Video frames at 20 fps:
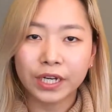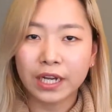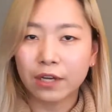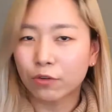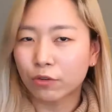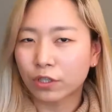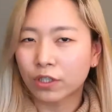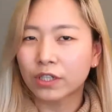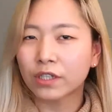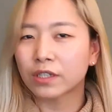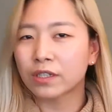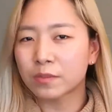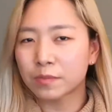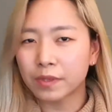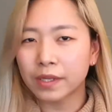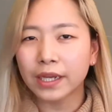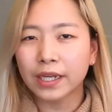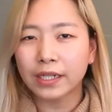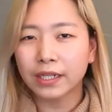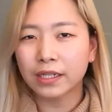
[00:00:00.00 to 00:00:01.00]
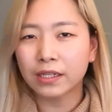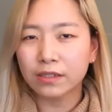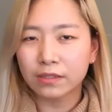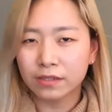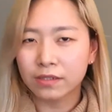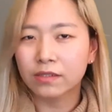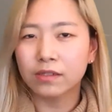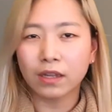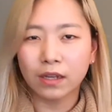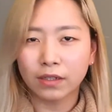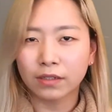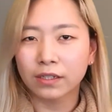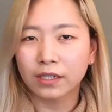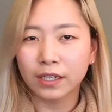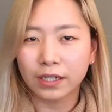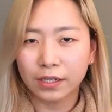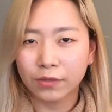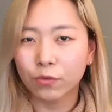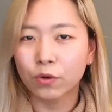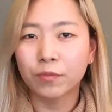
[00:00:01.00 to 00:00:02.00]
I'm gonna explain it
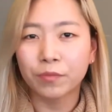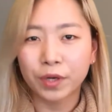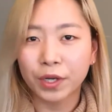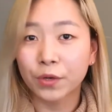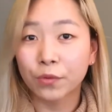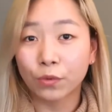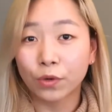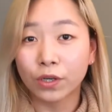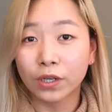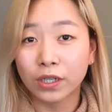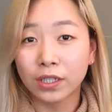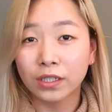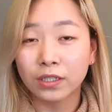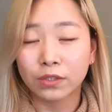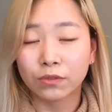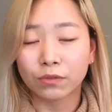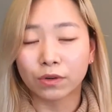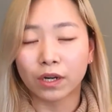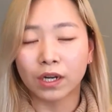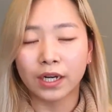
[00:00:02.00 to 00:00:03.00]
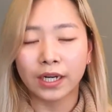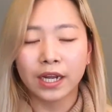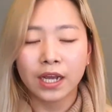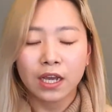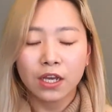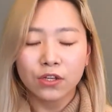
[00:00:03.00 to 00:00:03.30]
slightly one by one, alright?